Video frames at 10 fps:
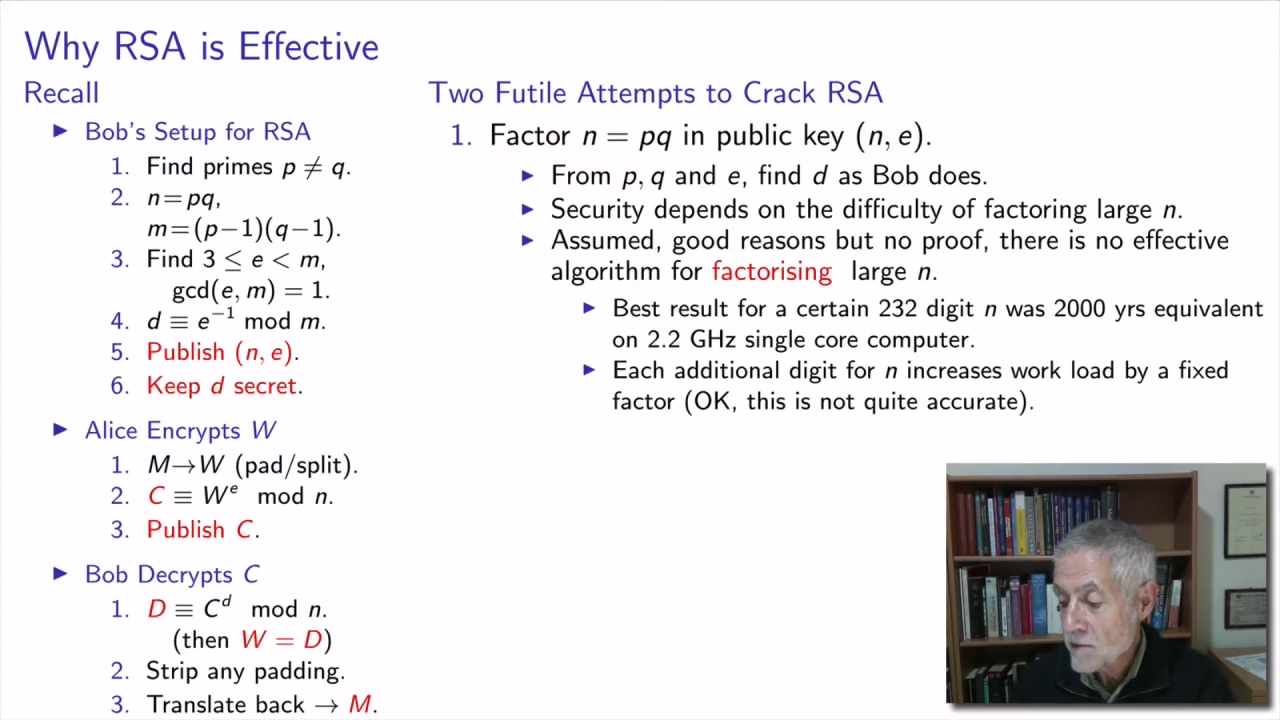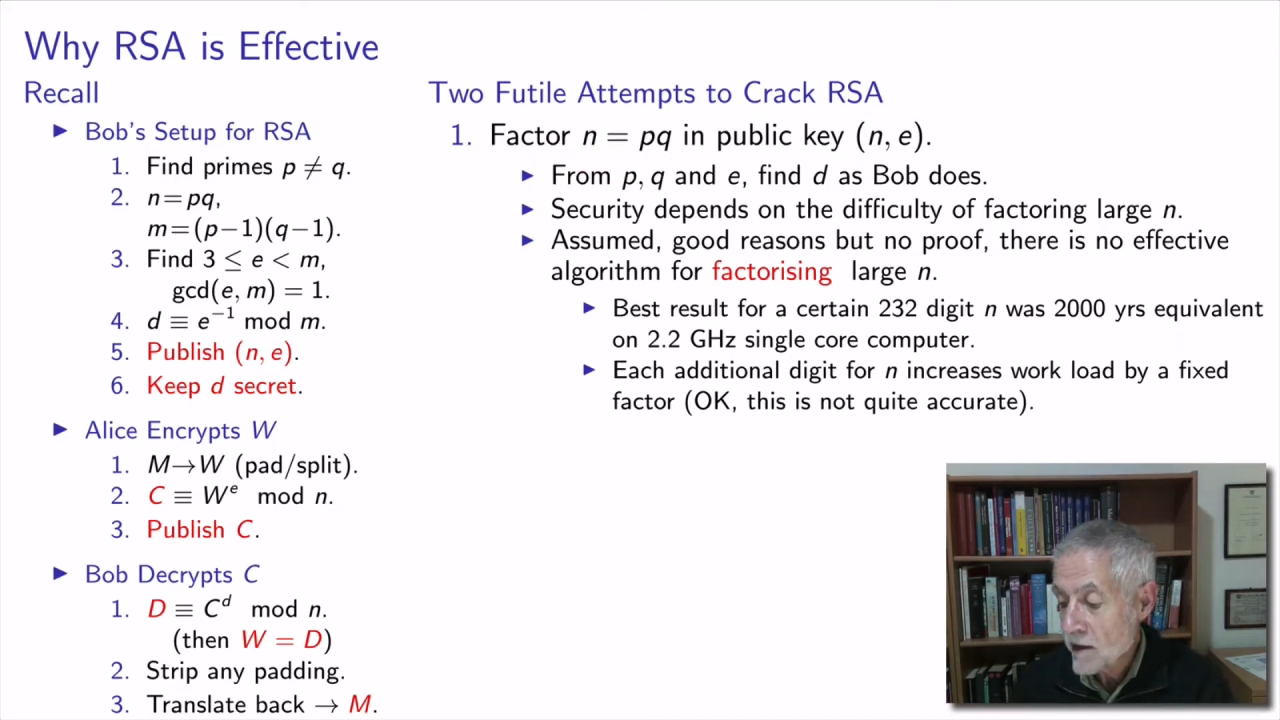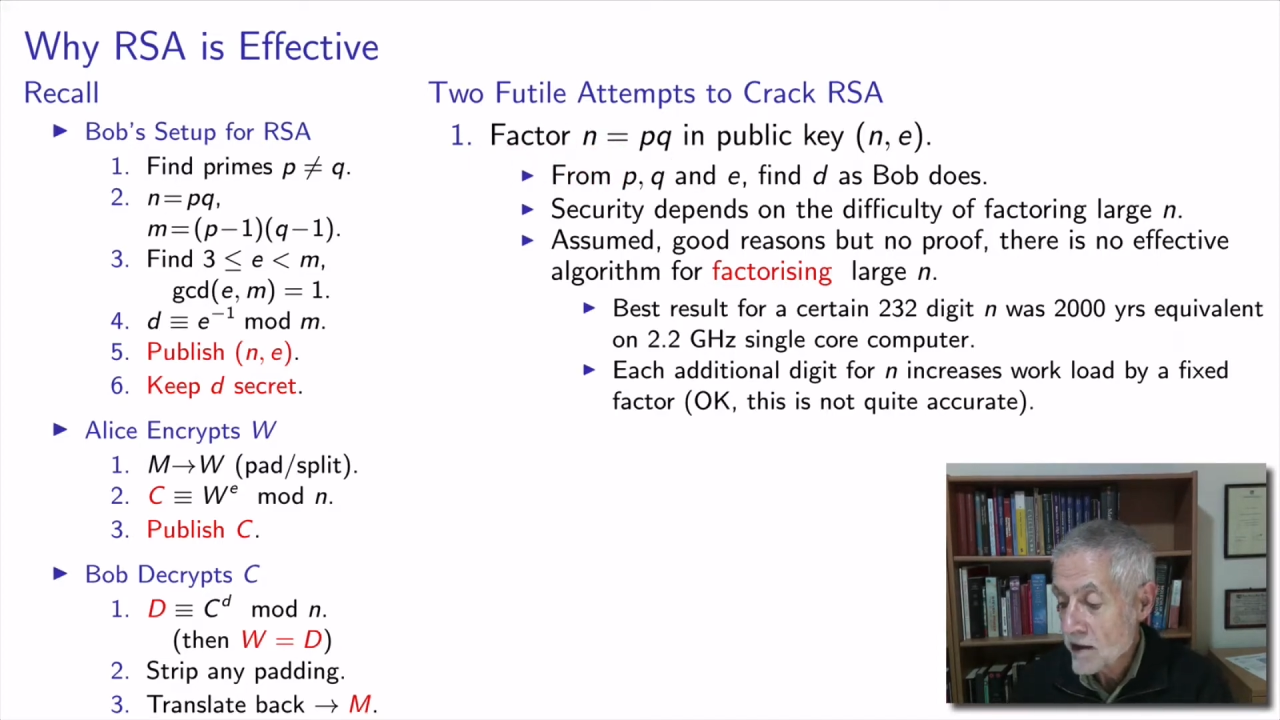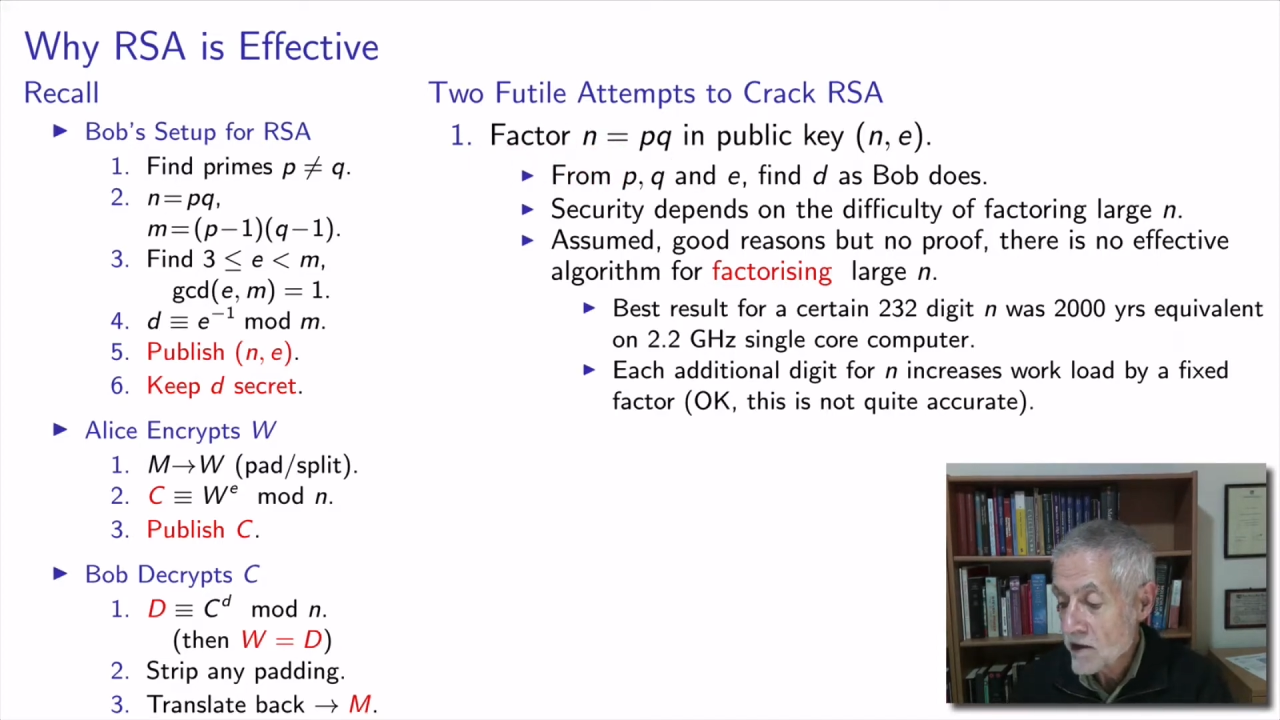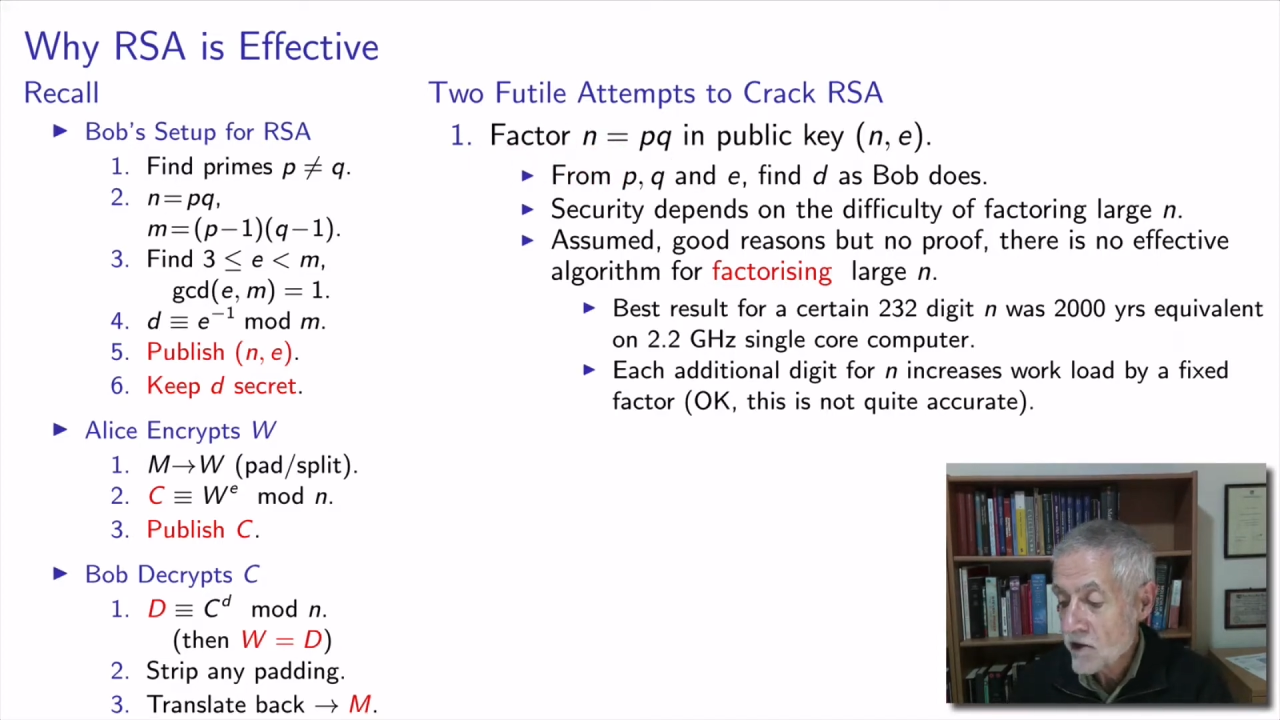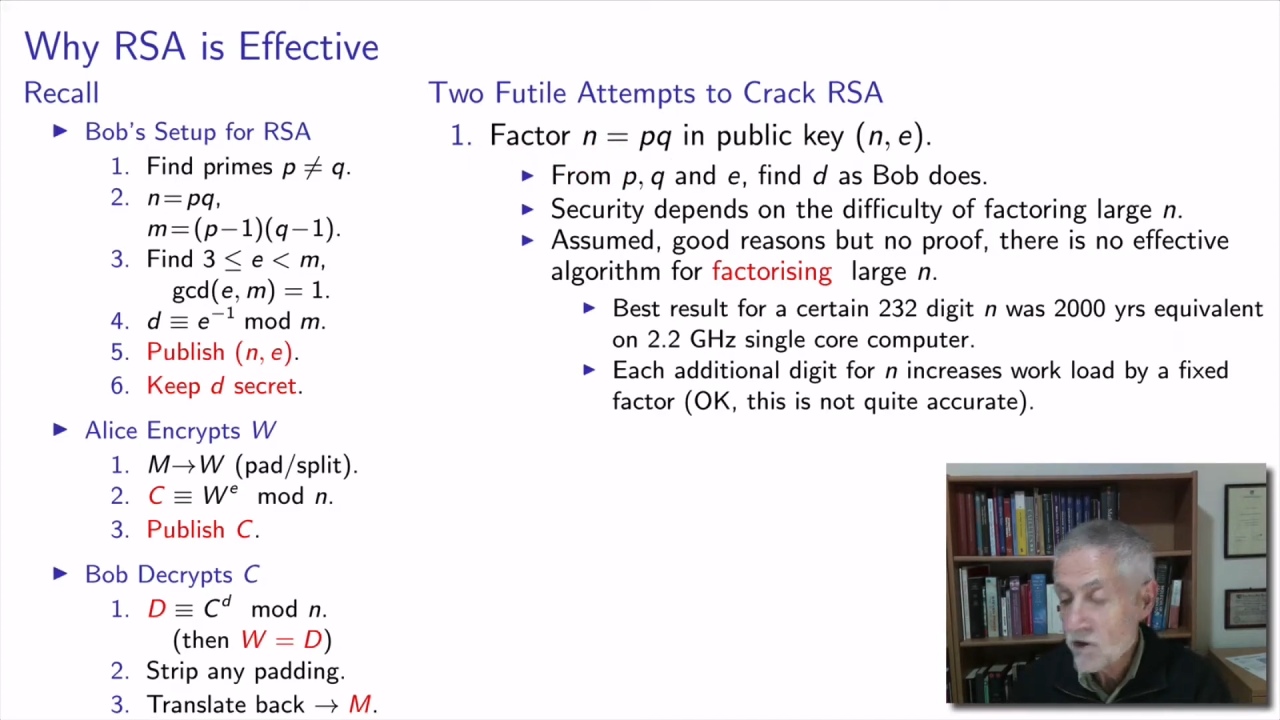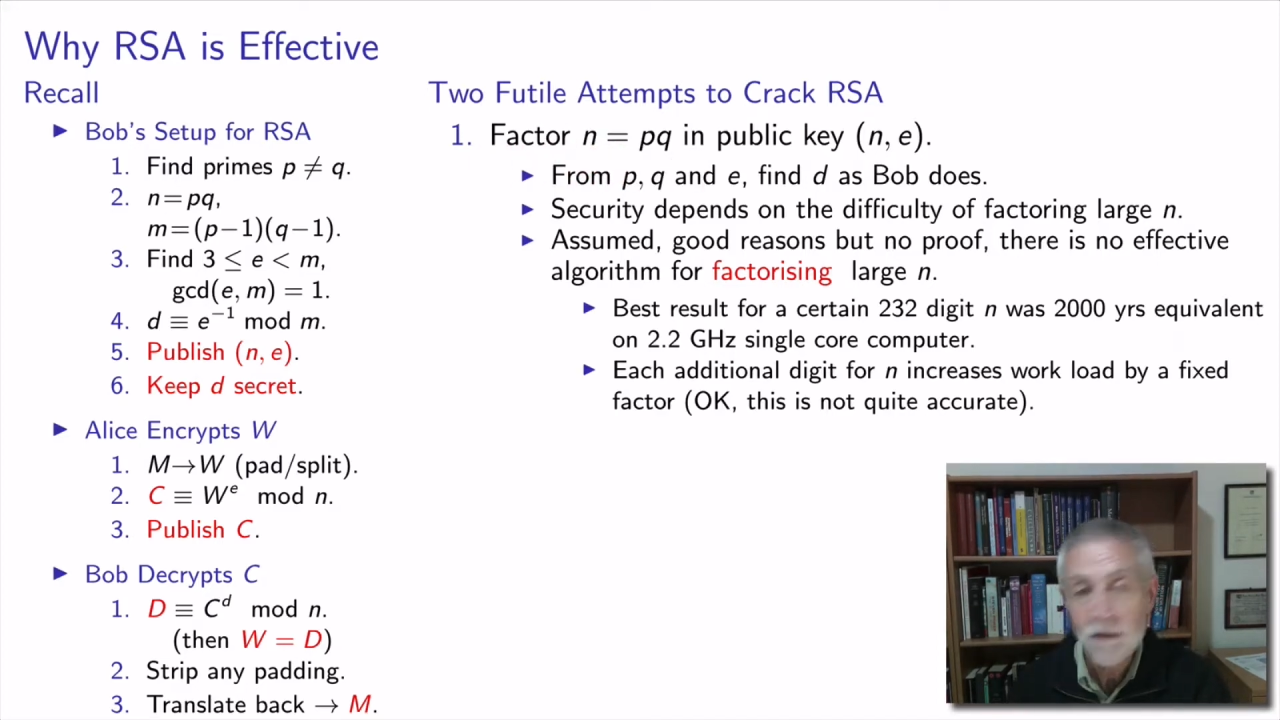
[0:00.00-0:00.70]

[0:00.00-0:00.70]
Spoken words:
p and q.